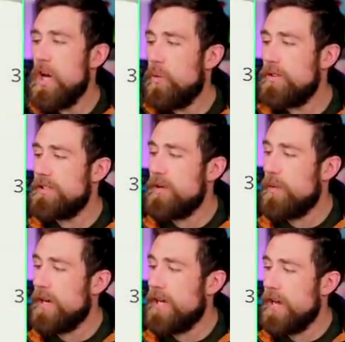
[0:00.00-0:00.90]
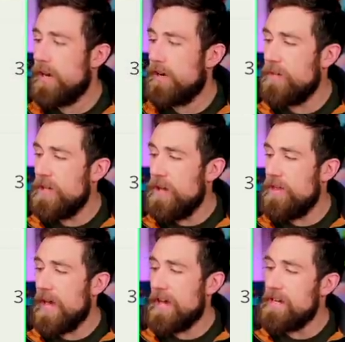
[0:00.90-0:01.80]
we'll see right here
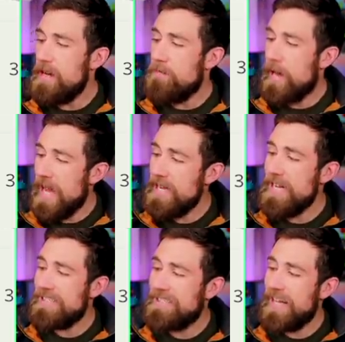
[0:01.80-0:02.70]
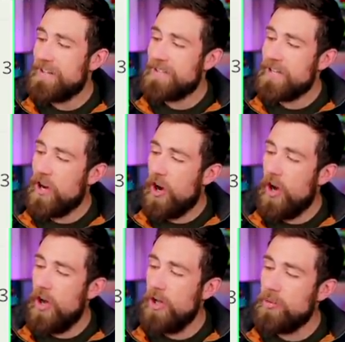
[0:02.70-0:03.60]
that pending sales in
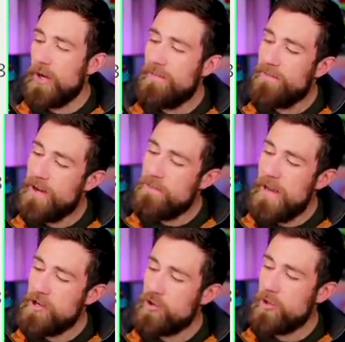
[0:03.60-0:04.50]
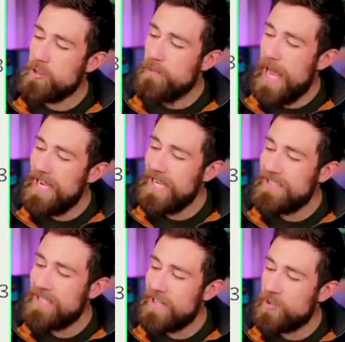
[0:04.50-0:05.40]
all Redfin metros, pending
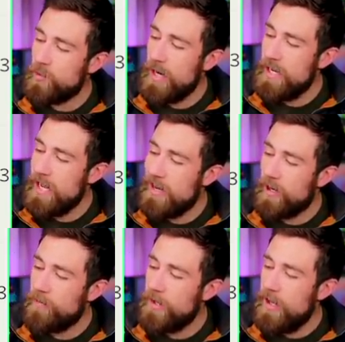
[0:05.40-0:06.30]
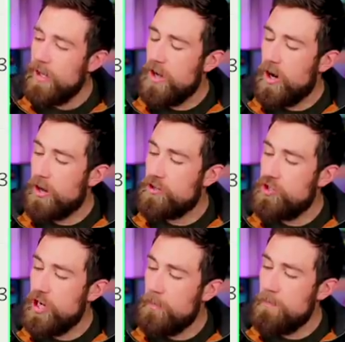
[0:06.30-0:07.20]
sales right here, are
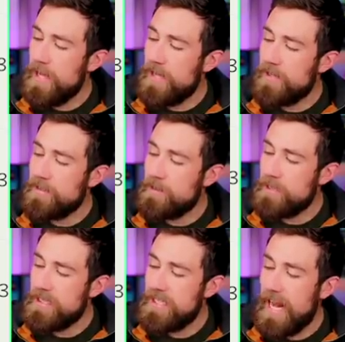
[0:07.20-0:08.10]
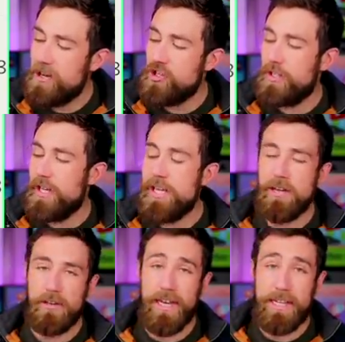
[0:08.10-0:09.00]
jumping substantially
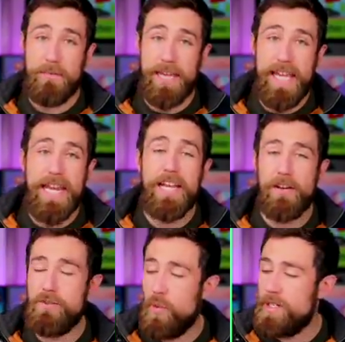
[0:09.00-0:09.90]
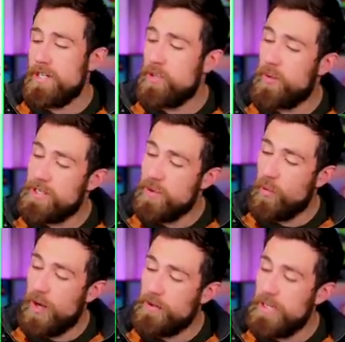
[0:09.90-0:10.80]
here at the beginning of
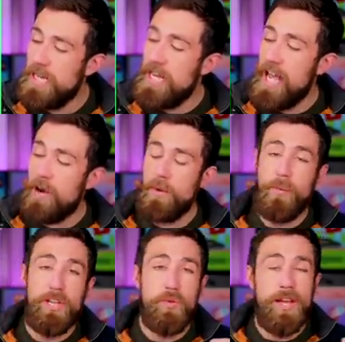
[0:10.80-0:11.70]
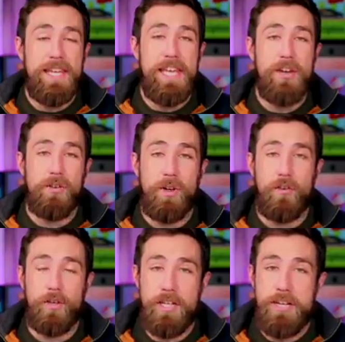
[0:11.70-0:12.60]
2021. And when we do a year
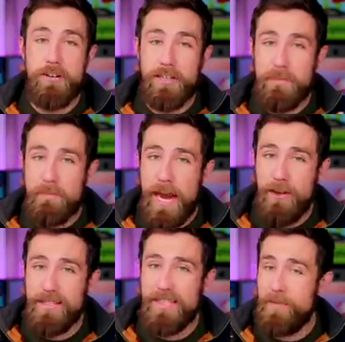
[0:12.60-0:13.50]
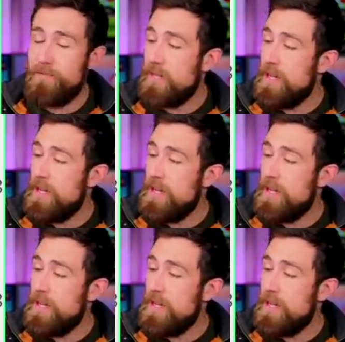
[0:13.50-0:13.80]
over year comparison,